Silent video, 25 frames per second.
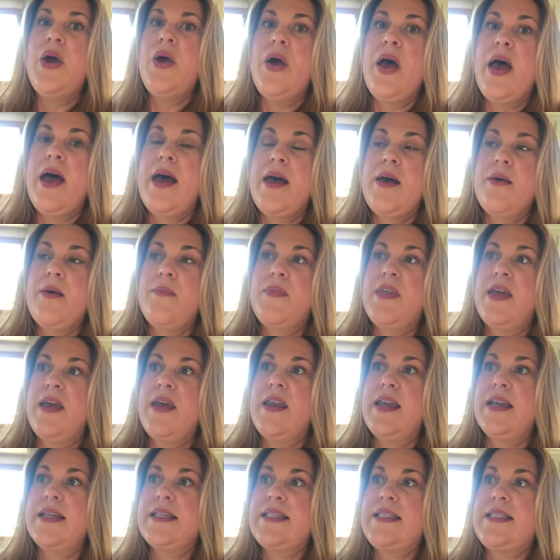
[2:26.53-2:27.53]
um, that
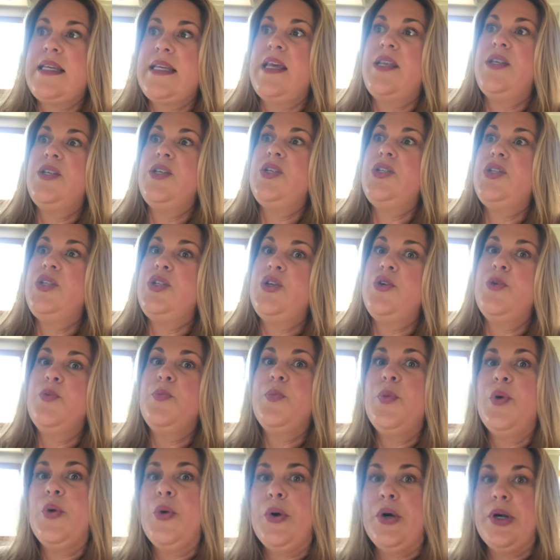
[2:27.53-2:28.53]
extend to
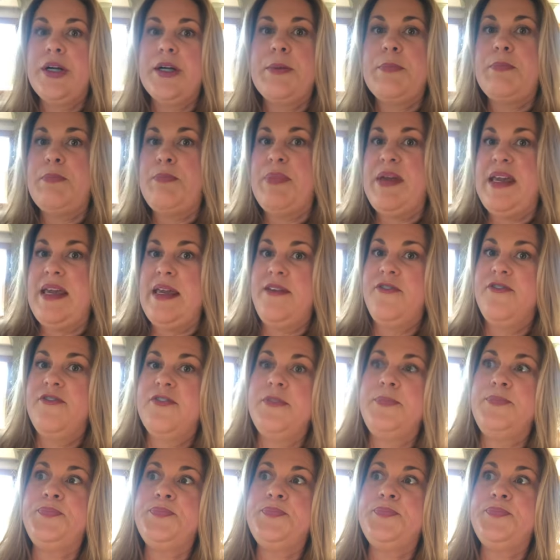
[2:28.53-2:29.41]
pork, beef,